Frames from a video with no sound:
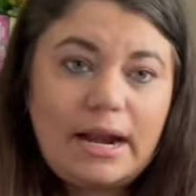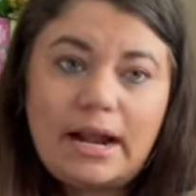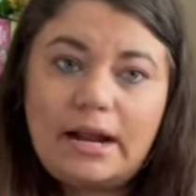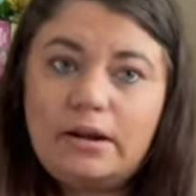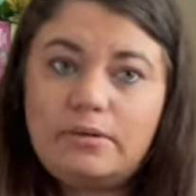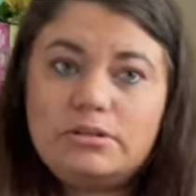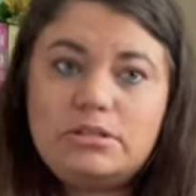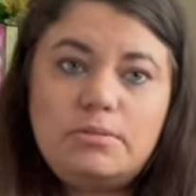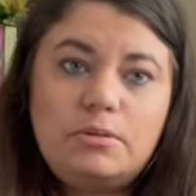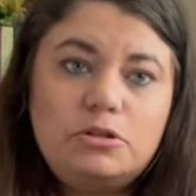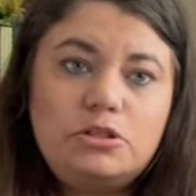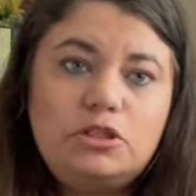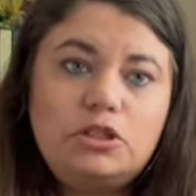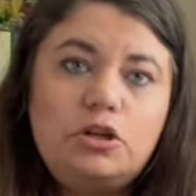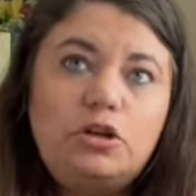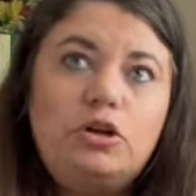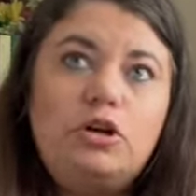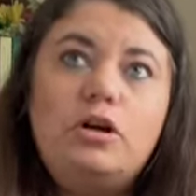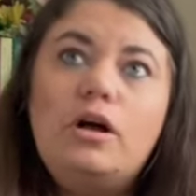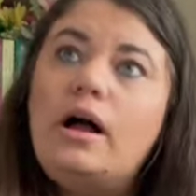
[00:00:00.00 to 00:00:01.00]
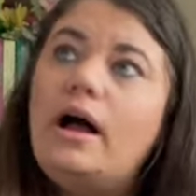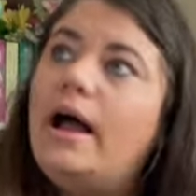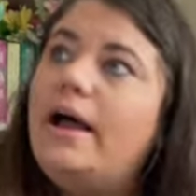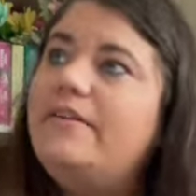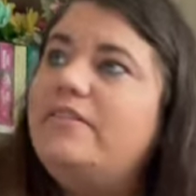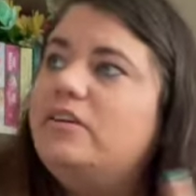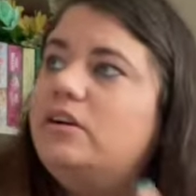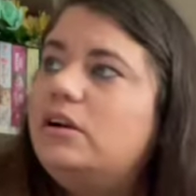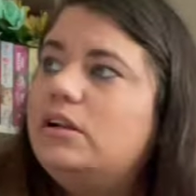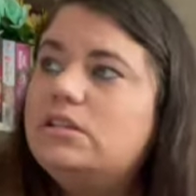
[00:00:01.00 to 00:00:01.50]
I know it's emotional.
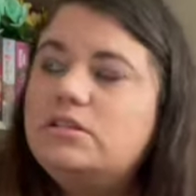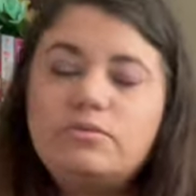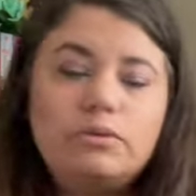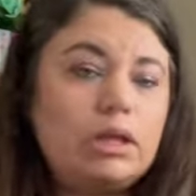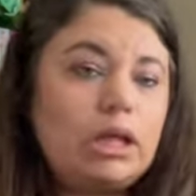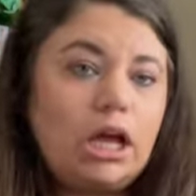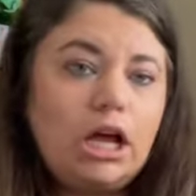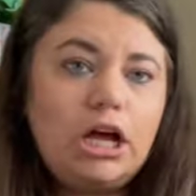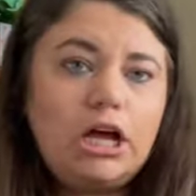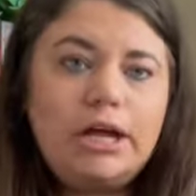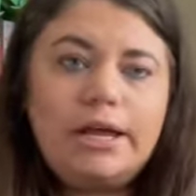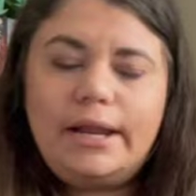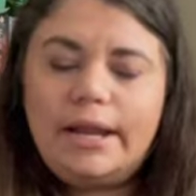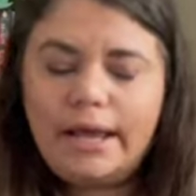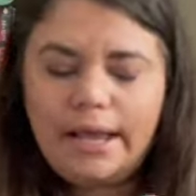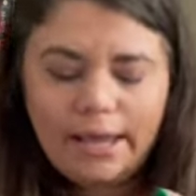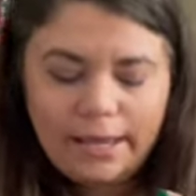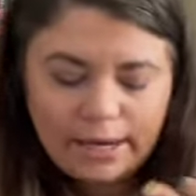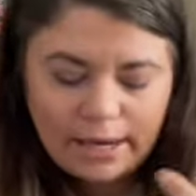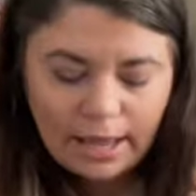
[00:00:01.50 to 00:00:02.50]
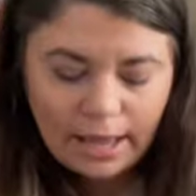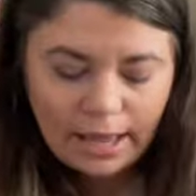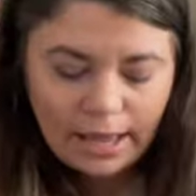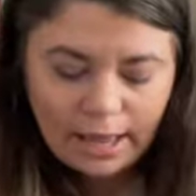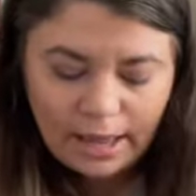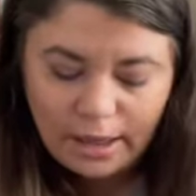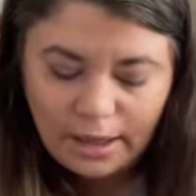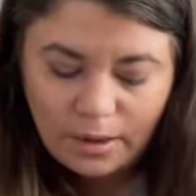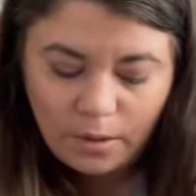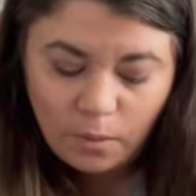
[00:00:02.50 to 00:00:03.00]
I've heard it's really good and
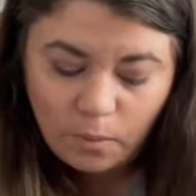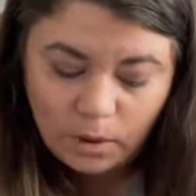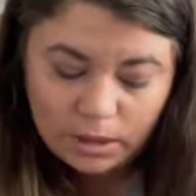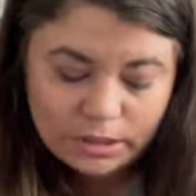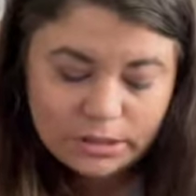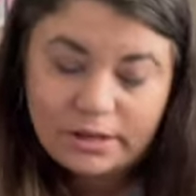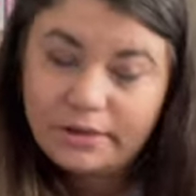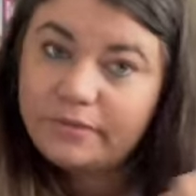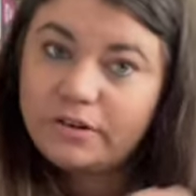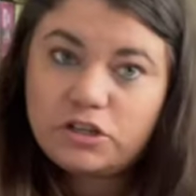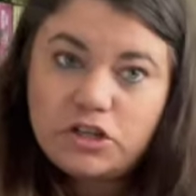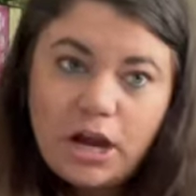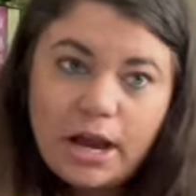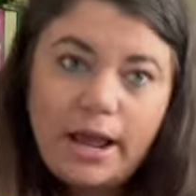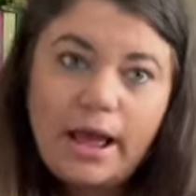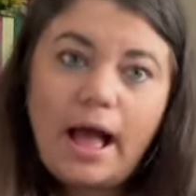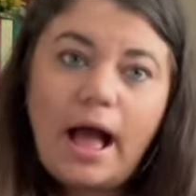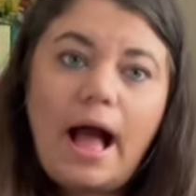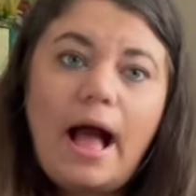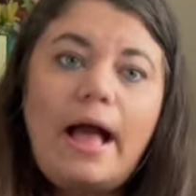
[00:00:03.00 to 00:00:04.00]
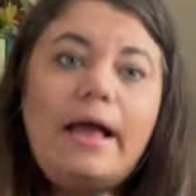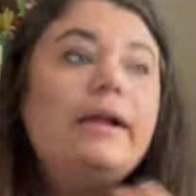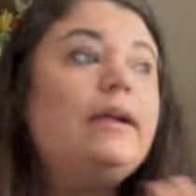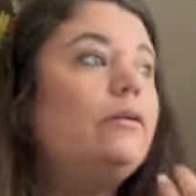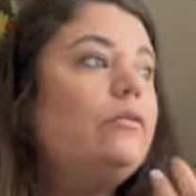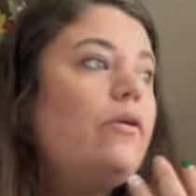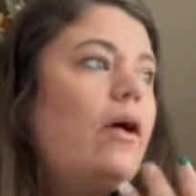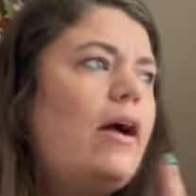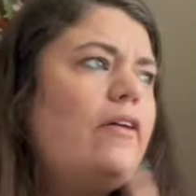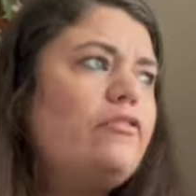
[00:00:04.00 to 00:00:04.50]
I want to give it a try. I
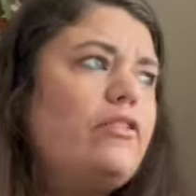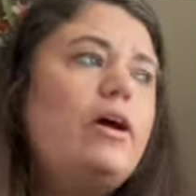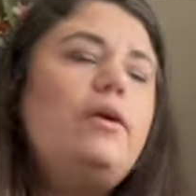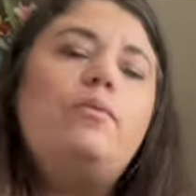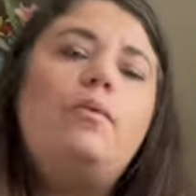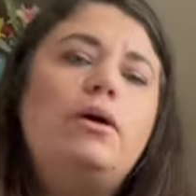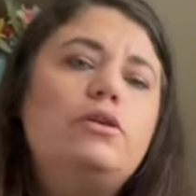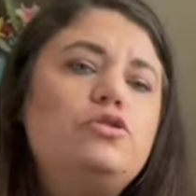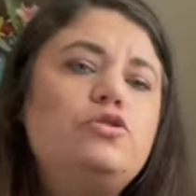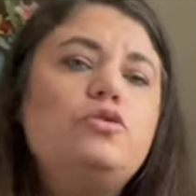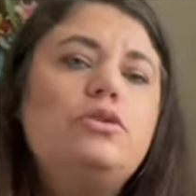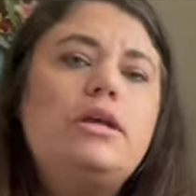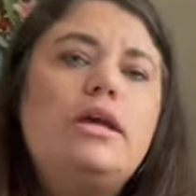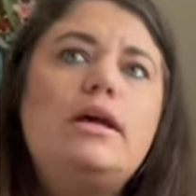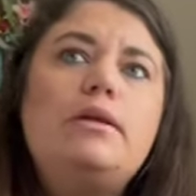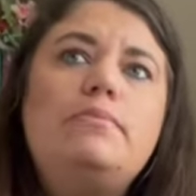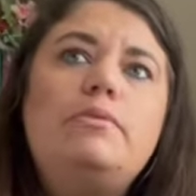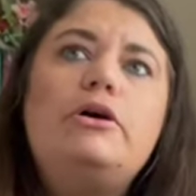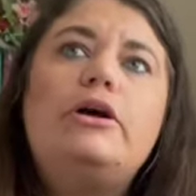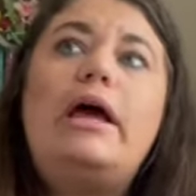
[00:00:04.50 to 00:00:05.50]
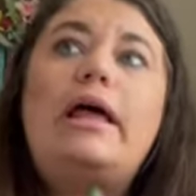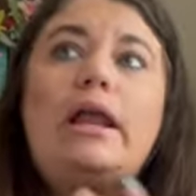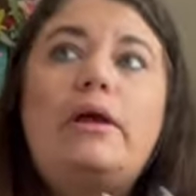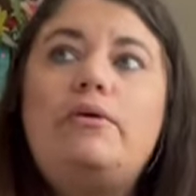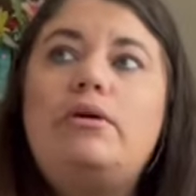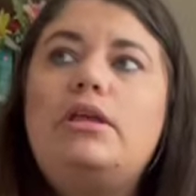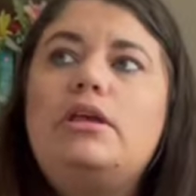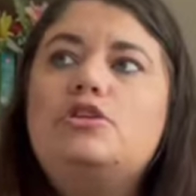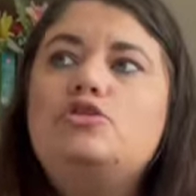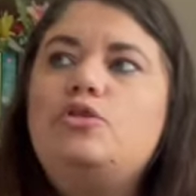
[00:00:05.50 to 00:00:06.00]
have read one Julie Ann book and I
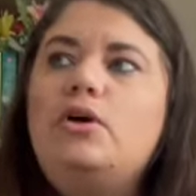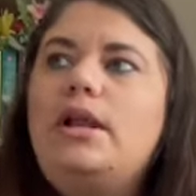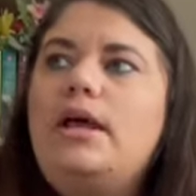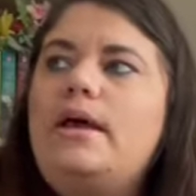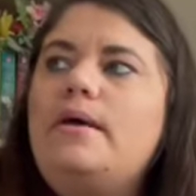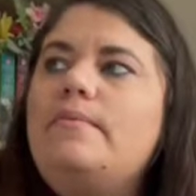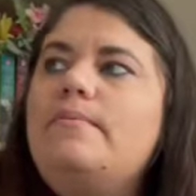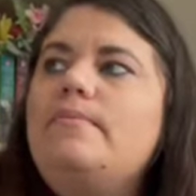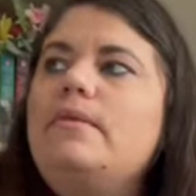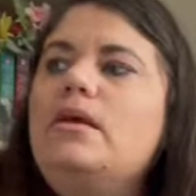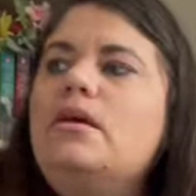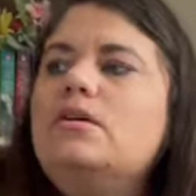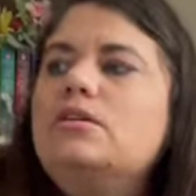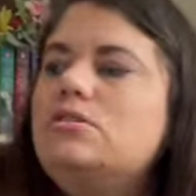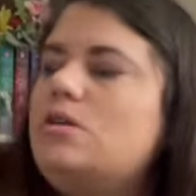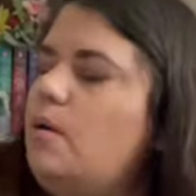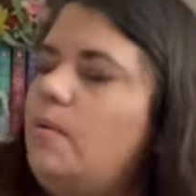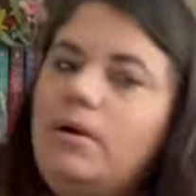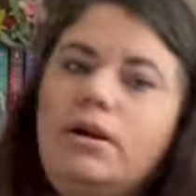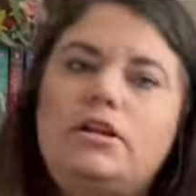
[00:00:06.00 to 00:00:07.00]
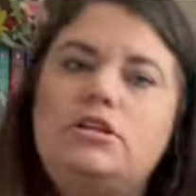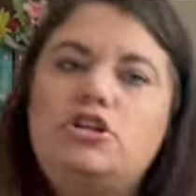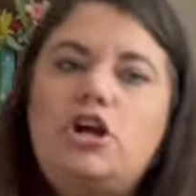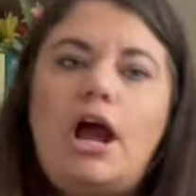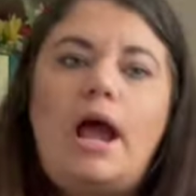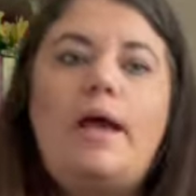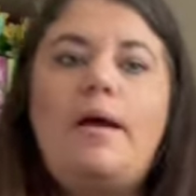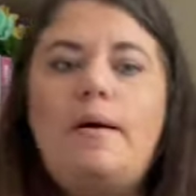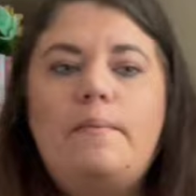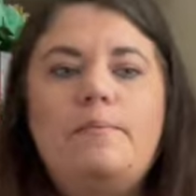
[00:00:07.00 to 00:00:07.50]
really enjoyed it, so I want to
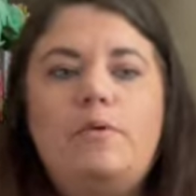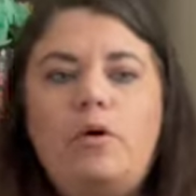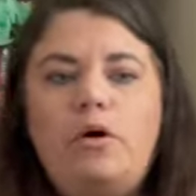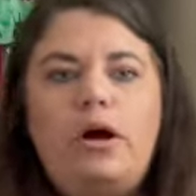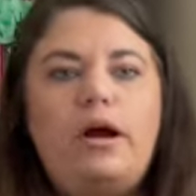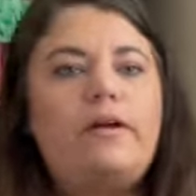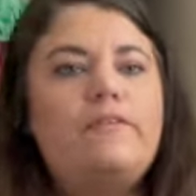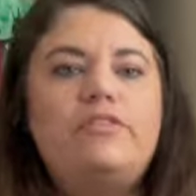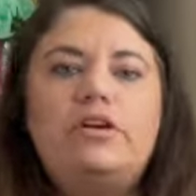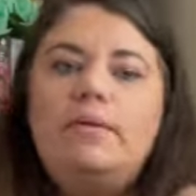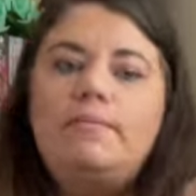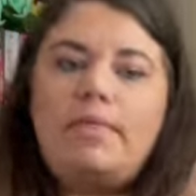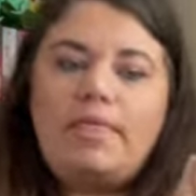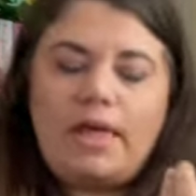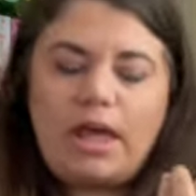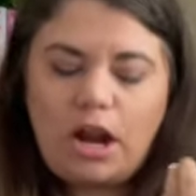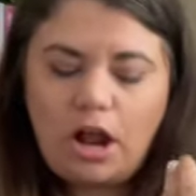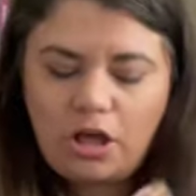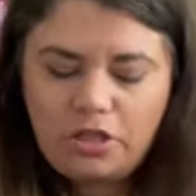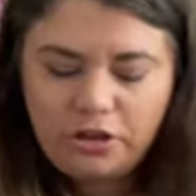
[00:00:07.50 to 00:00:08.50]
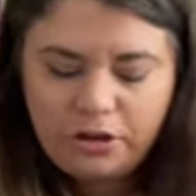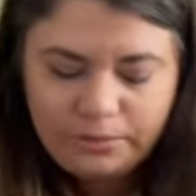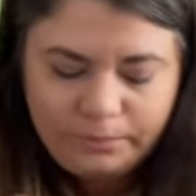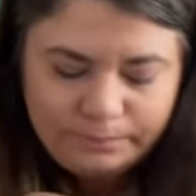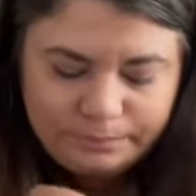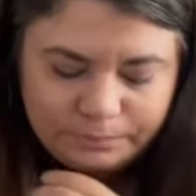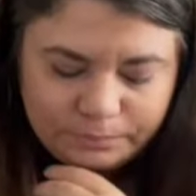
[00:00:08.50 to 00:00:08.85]
try more from that author.